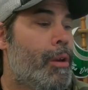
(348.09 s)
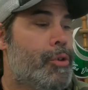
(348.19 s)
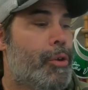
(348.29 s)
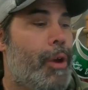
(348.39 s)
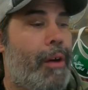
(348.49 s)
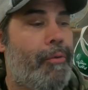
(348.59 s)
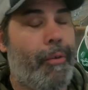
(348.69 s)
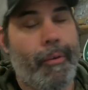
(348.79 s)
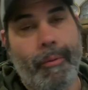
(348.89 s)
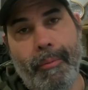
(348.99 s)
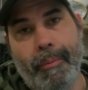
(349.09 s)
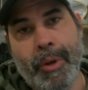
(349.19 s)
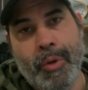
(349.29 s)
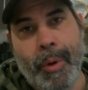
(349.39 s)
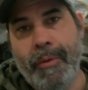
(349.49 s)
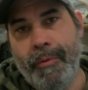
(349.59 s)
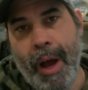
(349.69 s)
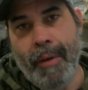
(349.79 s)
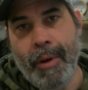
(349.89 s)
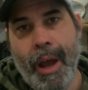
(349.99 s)
So you have between
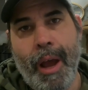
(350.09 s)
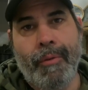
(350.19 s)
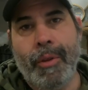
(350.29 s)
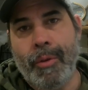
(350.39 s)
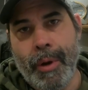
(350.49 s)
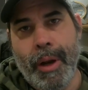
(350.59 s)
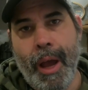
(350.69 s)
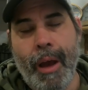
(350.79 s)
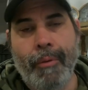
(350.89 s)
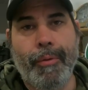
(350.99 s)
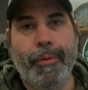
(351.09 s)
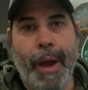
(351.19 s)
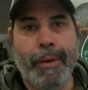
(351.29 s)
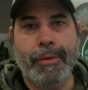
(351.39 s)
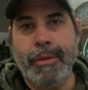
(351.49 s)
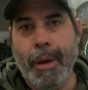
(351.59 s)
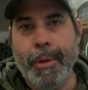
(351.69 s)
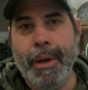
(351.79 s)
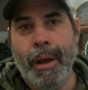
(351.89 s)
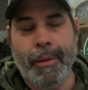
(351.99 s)
5.5 and 3.5 thousandths up
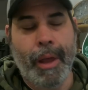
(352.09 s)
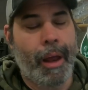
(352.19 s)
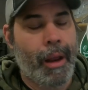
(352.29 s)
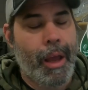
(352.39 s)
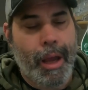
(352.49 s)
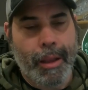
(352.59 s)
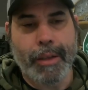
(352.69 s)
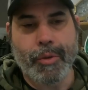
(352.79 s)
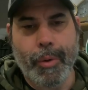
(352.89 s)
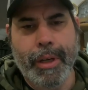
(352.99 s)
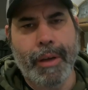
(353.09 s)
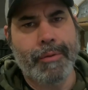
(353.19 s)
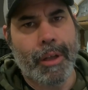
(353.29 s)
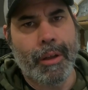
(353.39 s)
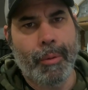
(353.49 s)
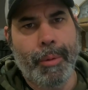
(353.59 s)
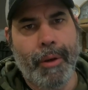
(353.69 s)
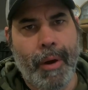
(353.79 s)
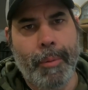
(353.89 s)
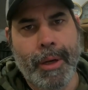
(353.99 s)
and down on that, and that's what gives it a little bit
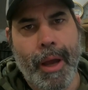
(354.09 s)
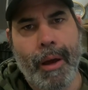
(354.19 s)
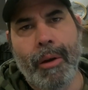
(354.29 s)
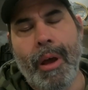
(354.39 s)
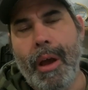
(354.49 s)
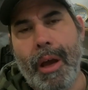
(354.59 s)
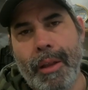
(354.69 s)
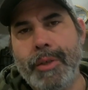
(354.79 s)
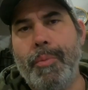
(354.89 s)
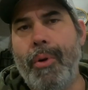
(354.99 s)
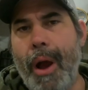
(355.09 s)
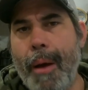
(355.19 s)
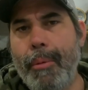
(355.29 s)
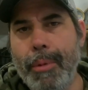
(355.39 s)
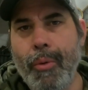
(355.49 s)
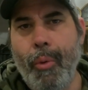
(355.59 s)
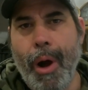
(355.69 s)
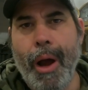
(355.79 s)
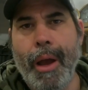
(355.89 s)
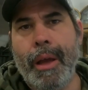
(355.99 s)
of up and down, and that's probably
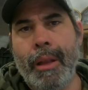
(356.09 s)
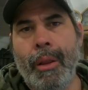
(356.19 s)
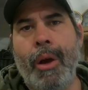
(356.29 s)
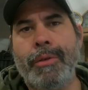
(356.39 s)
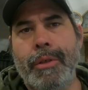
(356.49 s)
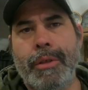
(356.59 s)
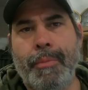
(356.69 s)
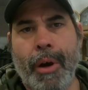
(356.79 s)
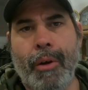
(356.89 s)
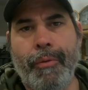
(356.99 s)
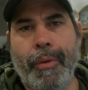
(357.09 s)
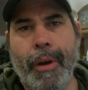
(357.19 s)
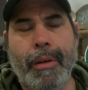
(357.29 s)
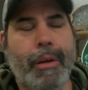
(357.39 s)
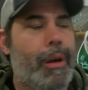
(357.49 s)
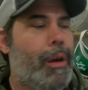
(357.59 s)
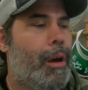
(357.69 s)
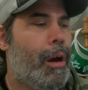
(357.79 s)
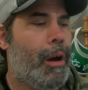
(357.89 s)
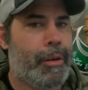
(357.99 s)
why it lost its barrel fit,
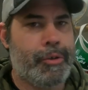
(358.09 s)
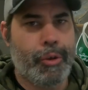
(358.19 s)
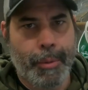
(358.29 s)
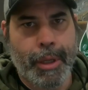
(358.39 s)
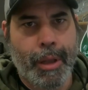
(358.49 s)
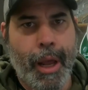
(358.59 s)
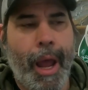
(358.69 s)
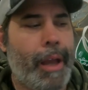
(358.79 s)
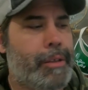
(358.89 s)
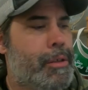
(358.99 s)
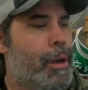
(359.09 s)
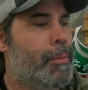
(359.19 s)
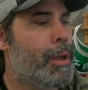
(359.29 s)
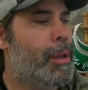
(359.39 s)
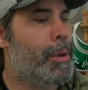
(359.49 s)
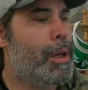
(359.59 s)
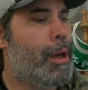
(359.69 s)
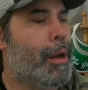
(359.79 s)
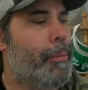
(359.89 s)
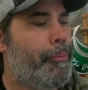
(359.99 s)
assuming that it had some in the
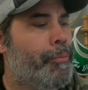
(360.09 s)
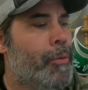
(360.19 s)
beginning.